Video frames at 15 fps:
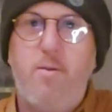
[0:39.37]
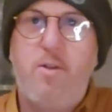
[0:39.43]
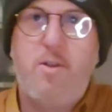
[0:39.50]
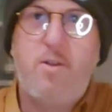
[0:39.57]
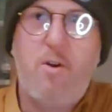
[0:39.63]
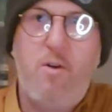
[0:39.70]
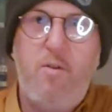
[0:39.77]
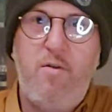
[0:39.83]

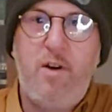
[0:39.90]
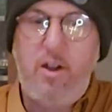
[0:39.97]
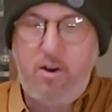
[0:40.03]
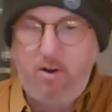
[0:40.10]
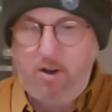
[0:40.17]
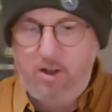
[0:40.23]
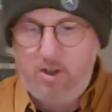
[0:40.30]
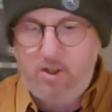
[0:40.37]
just
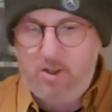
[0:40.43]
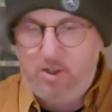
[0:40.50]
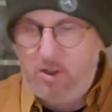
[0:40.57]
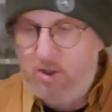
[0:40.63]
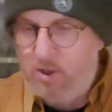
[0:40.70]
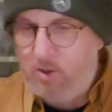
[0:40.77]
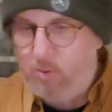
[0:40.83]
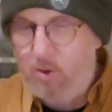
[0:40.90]
overly
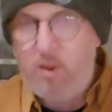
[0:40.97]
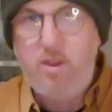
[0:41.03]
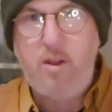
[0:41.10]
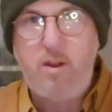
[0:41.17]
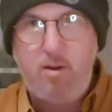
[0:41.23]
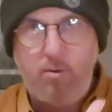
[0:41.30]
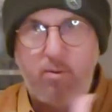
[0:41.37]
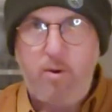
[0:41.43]
concerned with
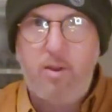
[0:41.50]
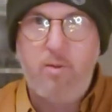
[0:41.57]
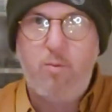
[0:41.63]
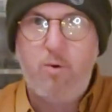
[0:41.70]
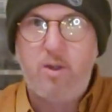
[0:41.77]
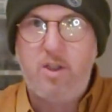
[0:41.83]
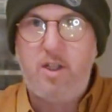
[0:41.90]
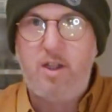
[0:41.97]

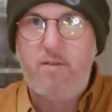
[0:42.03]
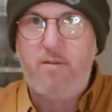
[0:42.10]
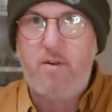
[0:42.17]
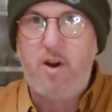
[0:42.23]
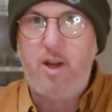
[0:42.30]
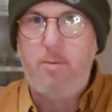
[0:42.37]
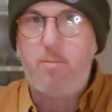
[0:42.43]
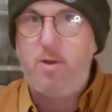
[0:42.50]
what's in the
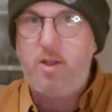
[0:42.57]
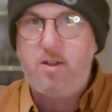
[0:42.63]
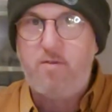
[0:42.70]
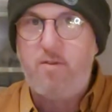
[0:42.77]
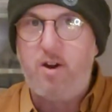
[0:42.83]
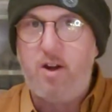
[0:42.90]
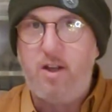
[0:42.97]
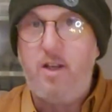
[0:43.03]
frame. It's
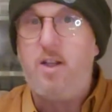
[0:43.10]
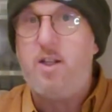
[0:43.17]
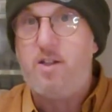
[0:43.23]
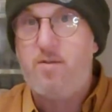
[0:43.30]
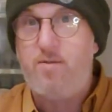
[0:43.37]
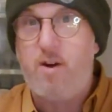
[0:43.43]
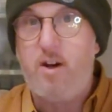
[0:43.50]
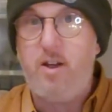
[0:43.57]
fine, it's
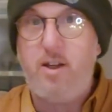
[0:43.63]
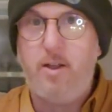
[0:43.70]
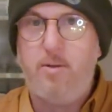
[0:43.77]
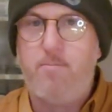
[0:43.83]
fine.